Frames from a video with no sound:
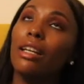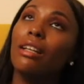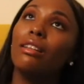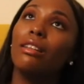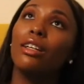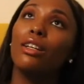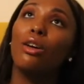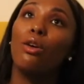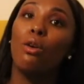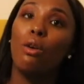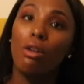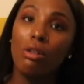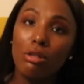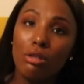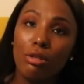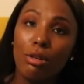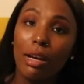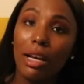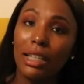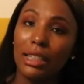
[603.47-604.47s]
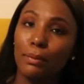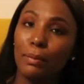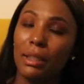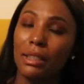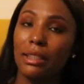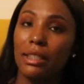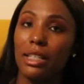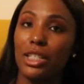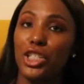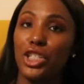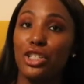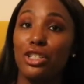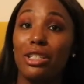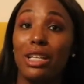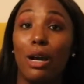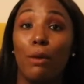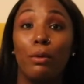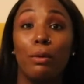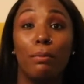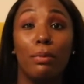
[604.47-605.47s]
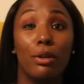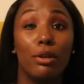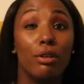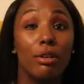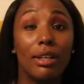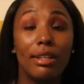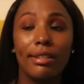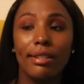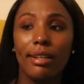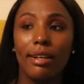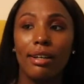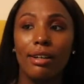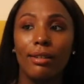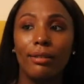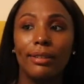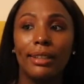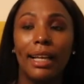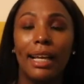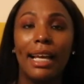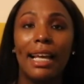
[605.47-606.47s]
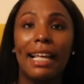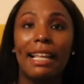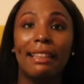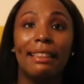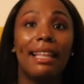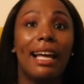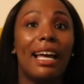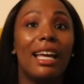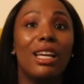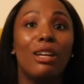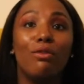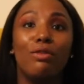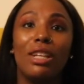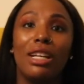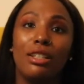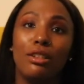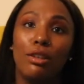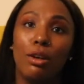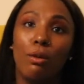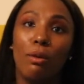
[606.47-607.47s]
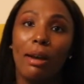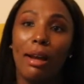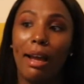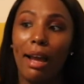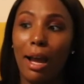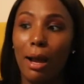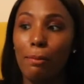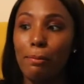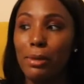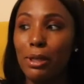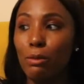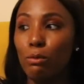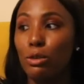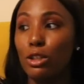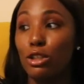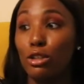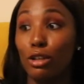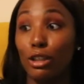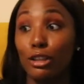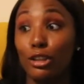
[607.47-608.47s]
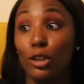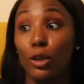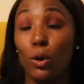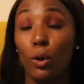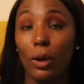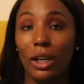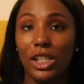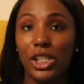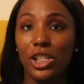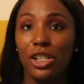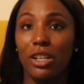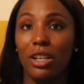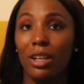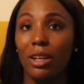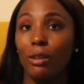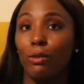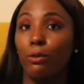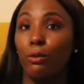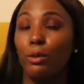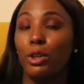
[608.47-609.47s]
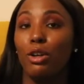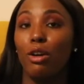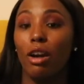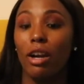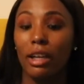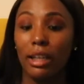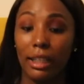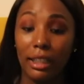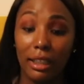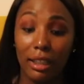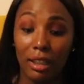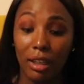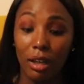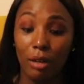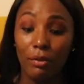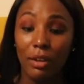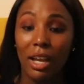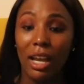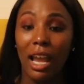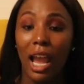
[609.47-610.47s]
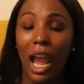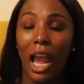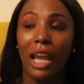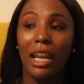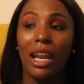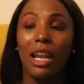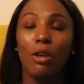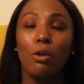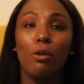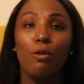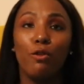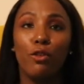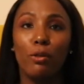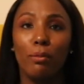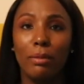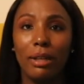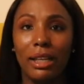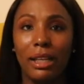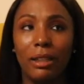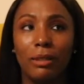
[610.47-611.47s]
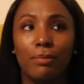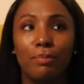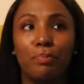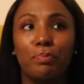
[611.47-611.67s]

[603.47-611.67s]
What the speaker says: they're also expectations that we put on ourselves that if they don't happen, we start to question if we are good enough. And I know for me,